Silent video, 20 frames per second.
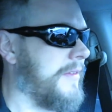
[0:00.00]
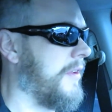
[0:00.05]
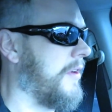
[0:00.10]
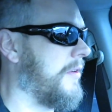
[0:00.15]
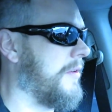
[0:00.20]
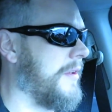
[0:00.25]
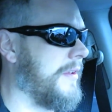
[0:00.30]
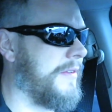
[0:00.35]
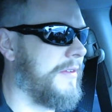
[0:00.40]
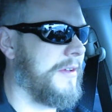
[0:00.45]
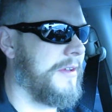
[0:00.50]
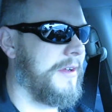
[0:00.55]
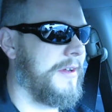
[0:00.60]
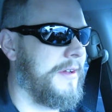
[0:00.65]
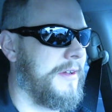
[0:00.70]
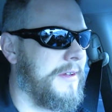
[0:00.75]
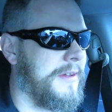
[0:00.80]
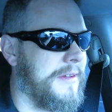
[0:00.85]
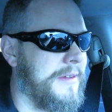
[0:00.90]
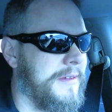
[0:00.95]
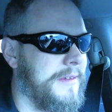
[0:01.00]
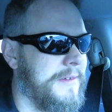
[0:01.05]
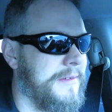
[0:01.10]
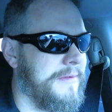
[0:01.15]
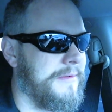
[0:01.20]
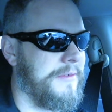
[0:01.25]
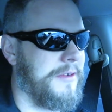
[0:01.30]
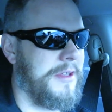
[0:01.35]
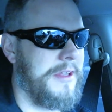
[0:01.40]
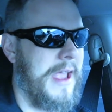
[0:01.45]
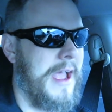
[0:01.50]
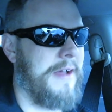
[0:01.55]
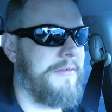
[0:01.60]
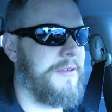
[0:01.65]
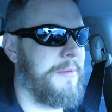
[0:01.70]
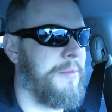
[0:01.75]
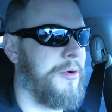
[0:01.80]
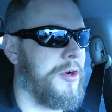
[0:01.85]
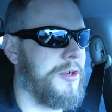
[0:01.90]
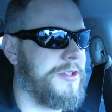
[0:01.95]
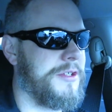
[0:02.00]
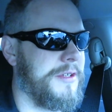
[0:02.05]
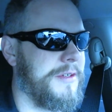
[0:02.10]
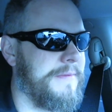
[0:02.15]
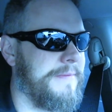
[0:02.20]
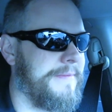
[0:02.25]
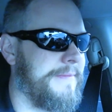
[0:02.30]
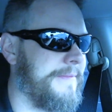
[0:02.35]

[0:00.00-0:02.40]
So he's gonna really have to push it.